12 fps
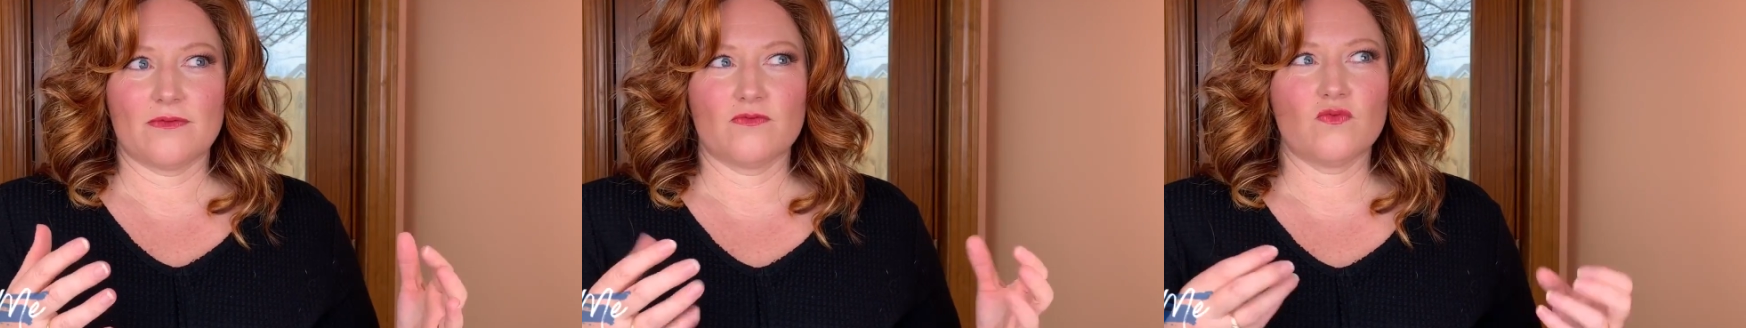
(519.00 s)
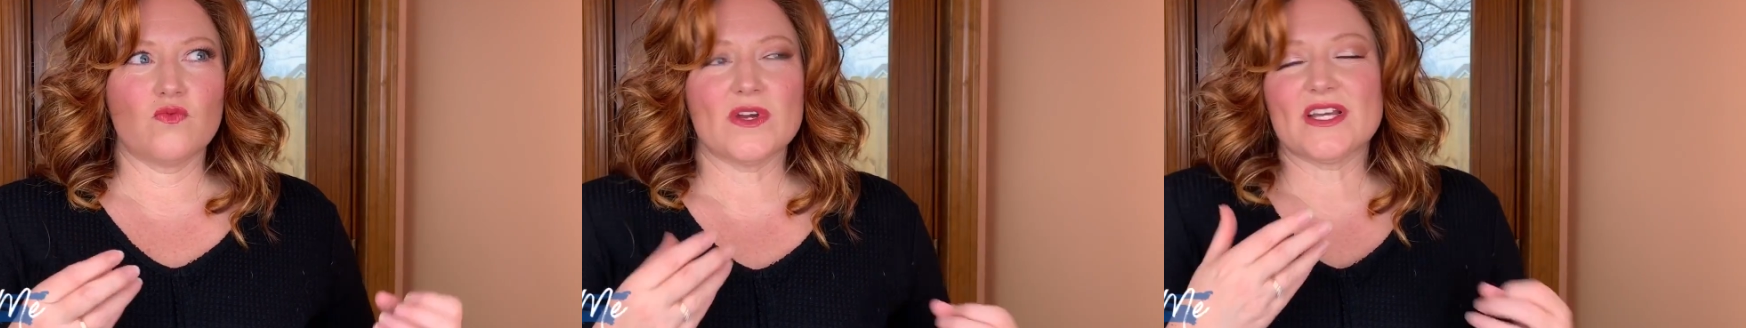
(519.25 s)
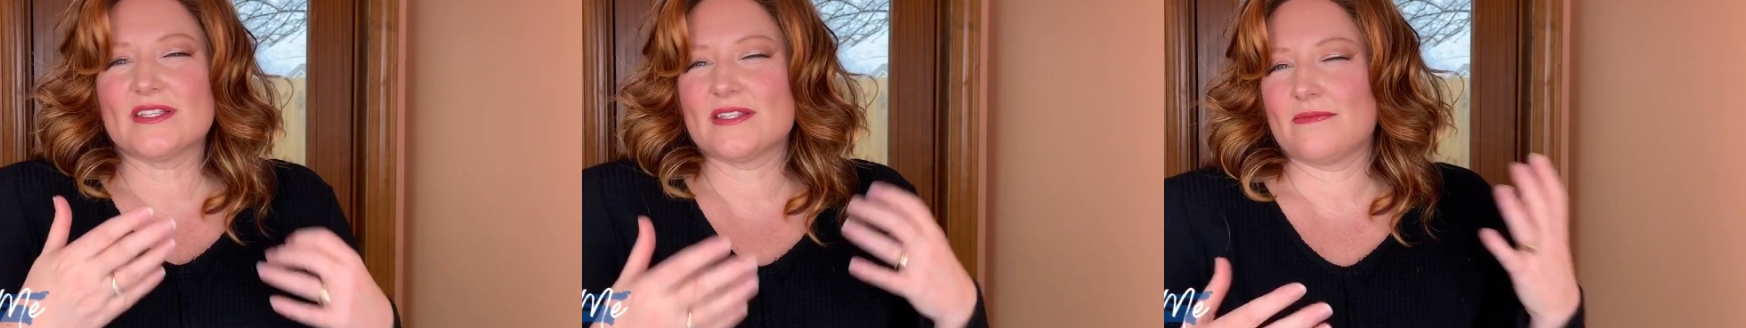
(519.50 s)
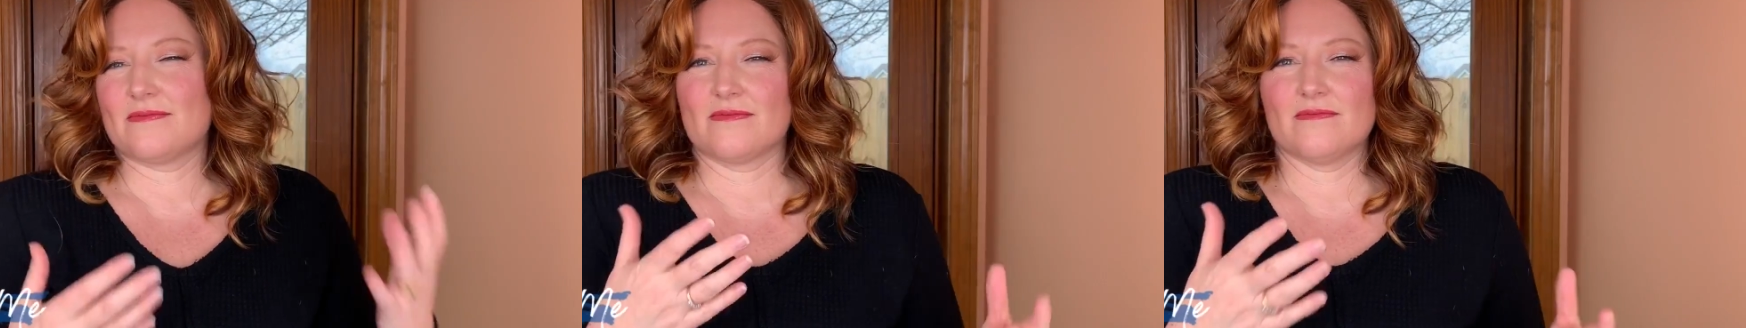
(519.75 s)
wigs
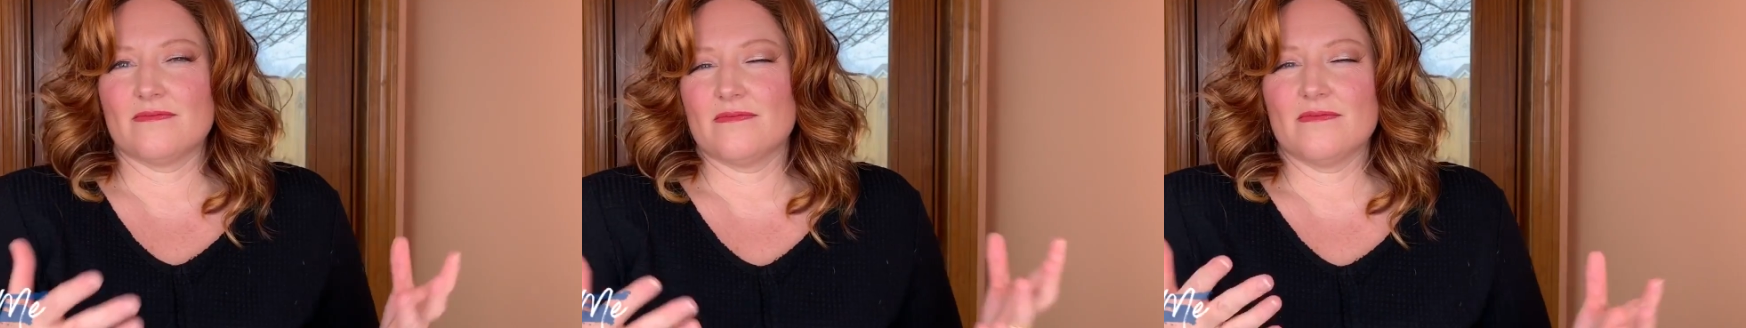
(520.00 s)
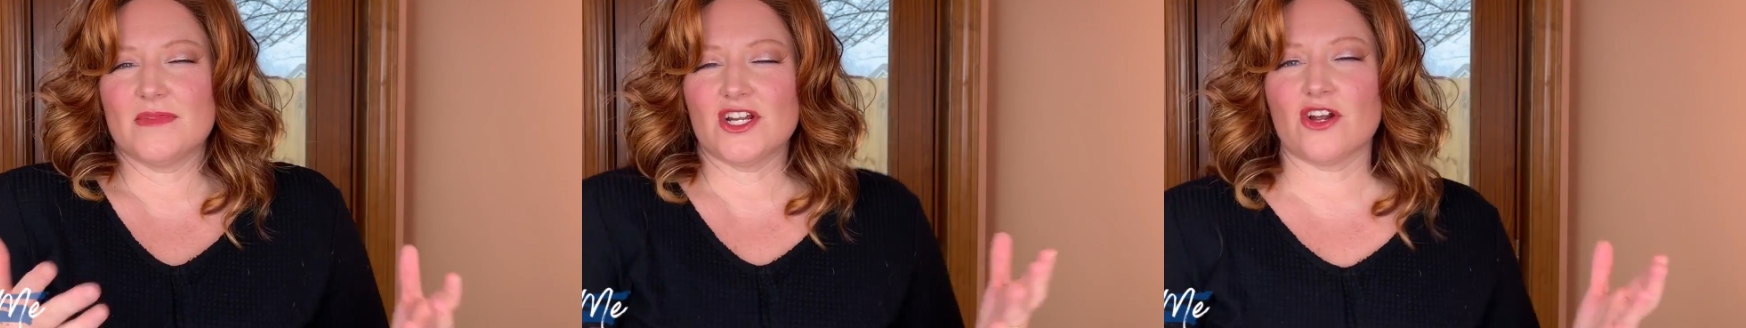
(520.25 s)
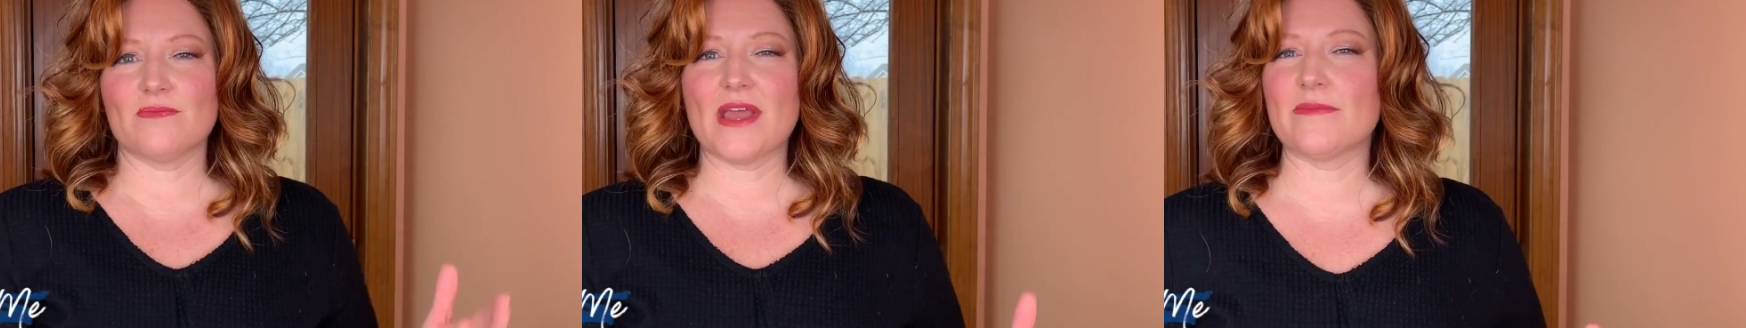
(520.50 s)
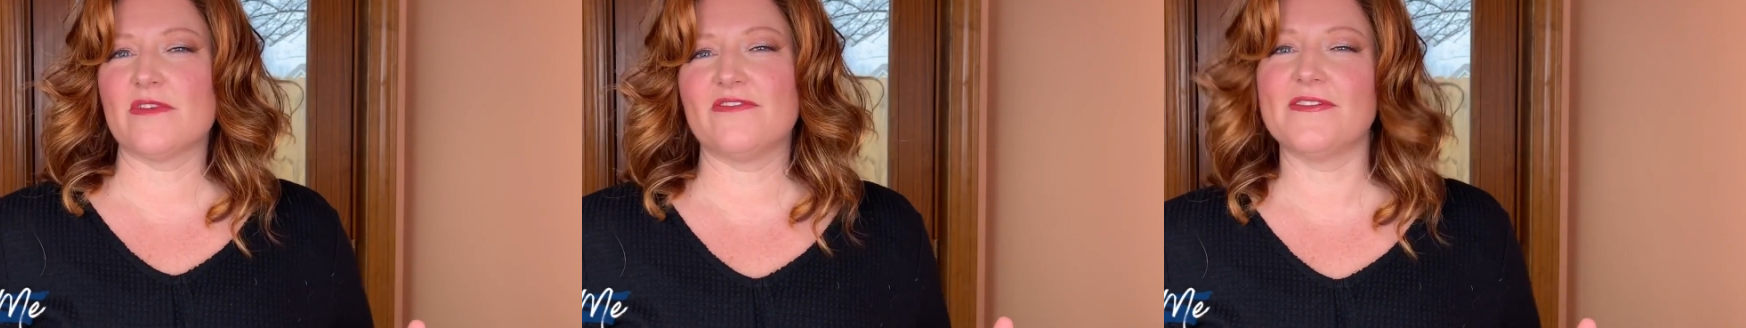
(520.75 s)
that, you know,
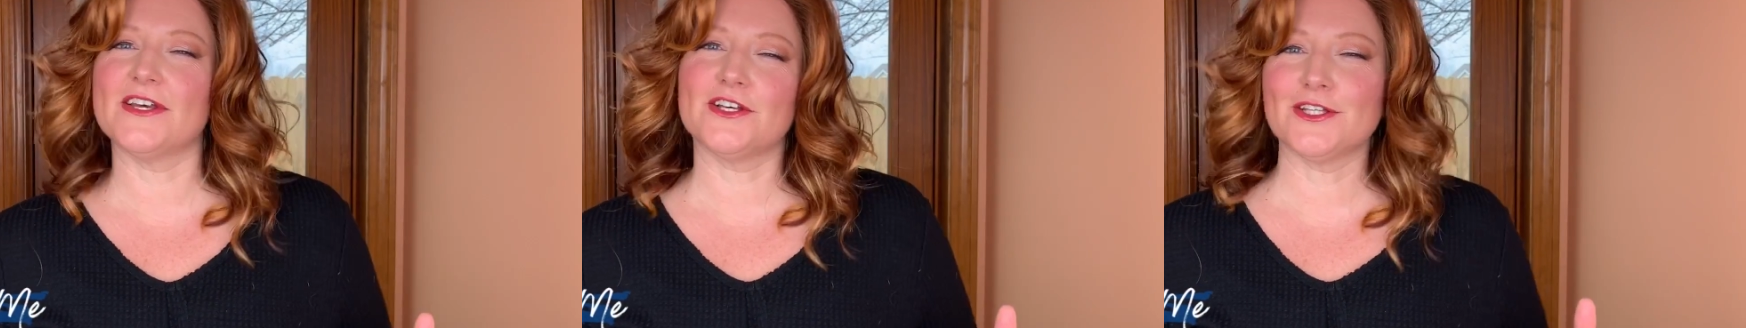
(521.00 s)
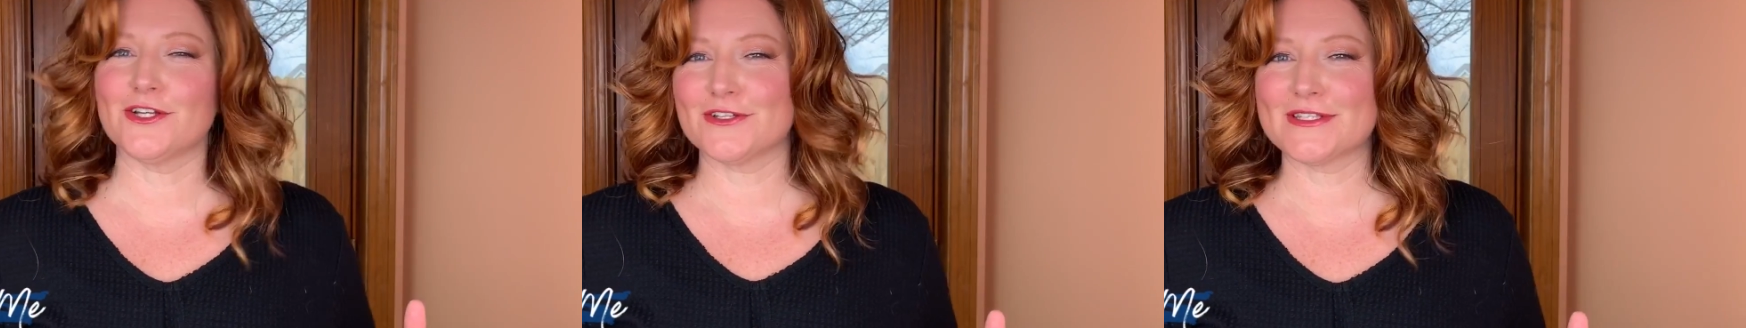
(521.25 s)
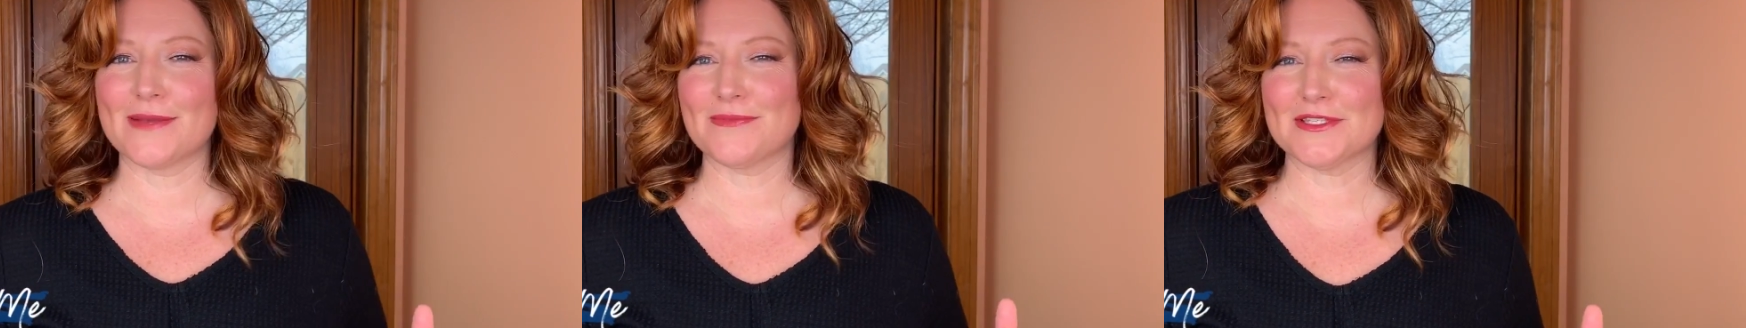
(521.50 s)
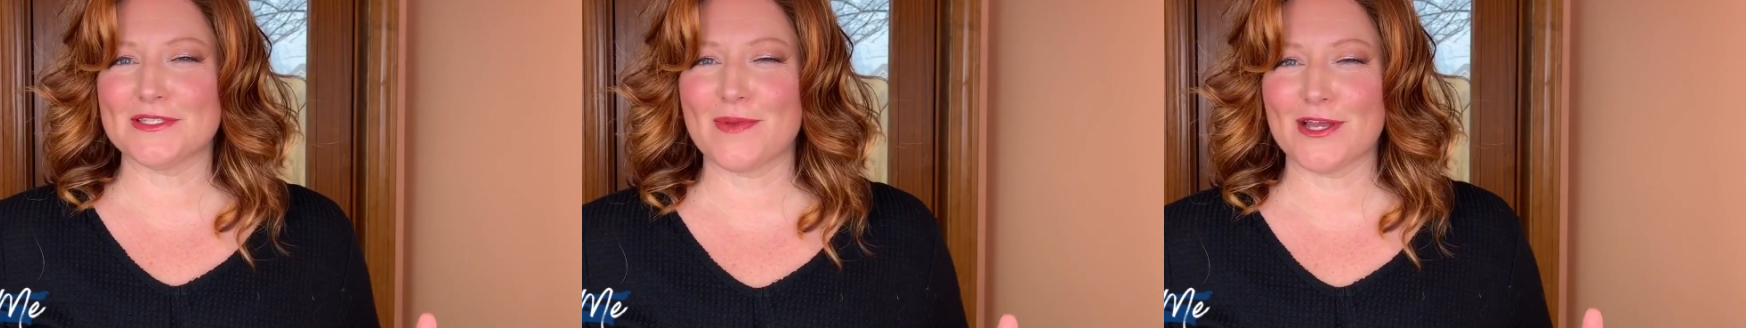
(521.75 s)
make me feel a little
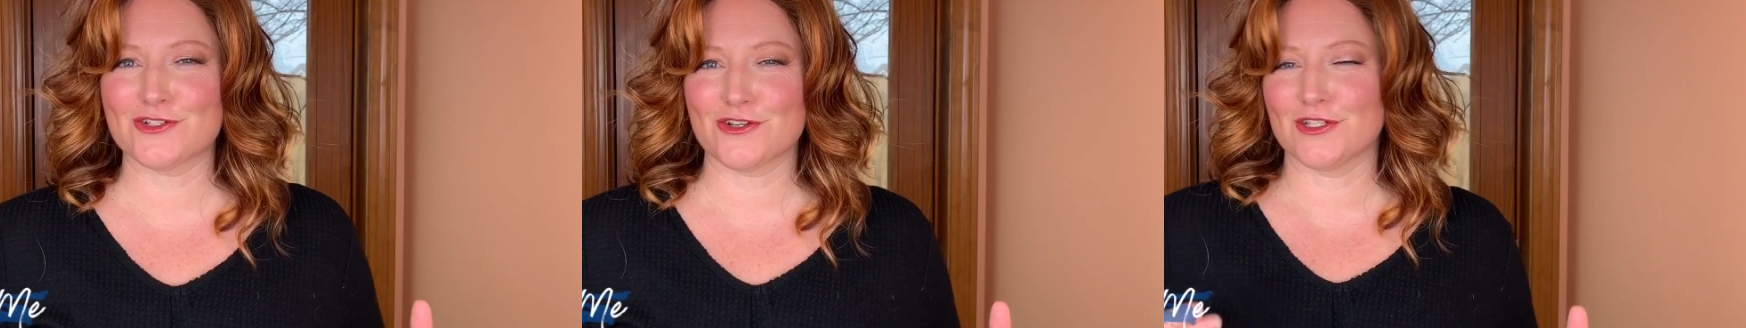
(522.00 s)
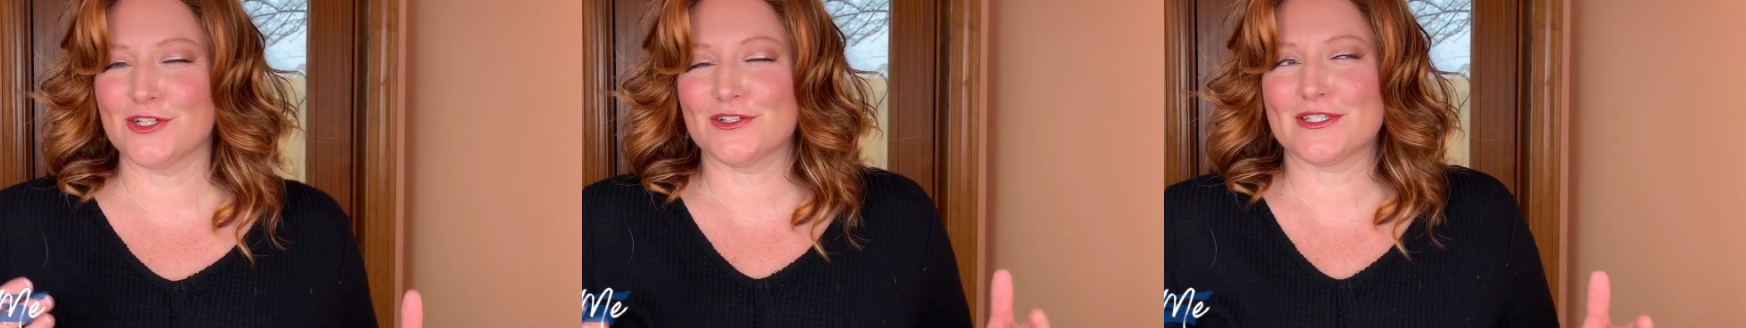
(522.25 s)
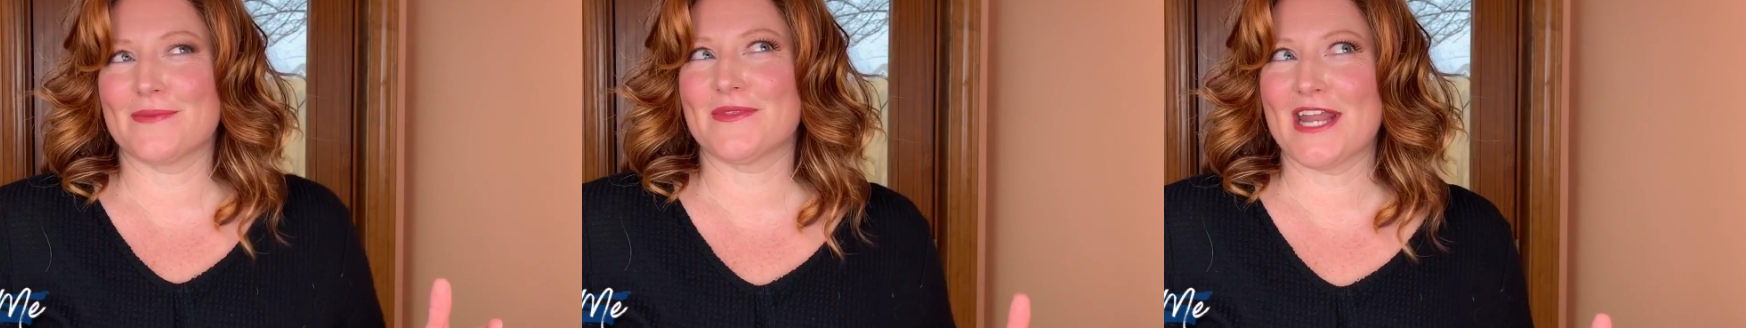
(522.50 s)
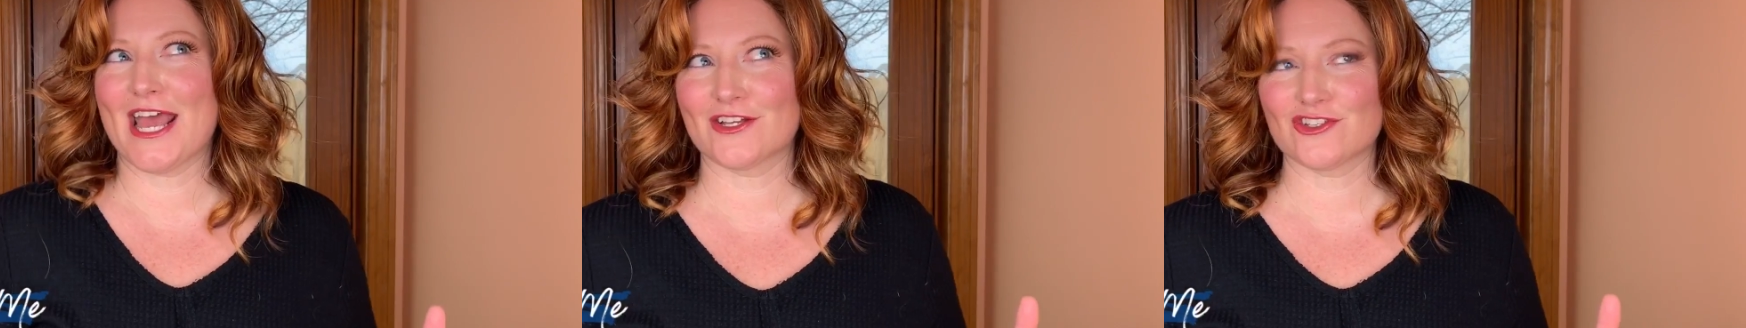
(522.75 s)
something special, a little
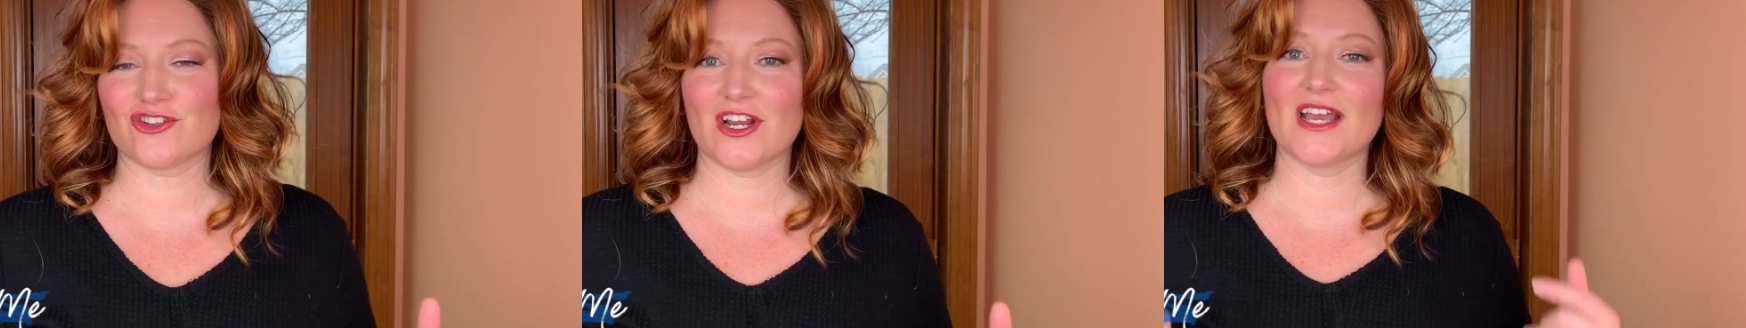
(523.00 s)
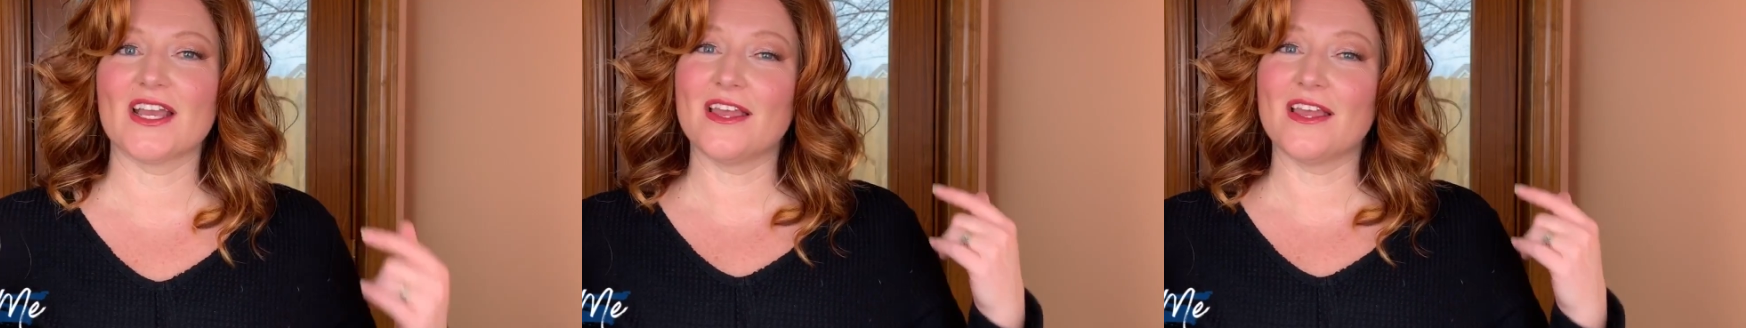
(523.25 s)
something extra.